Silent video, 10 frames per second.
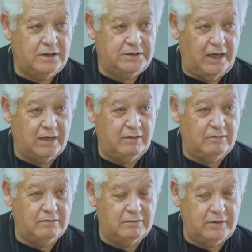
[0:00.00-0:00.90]

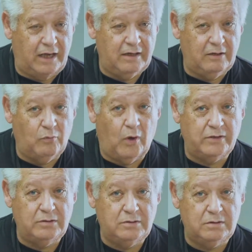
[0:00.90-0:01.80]
ending
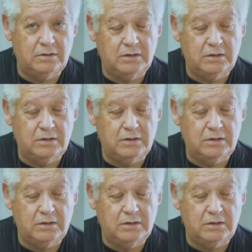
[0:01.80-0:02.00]
one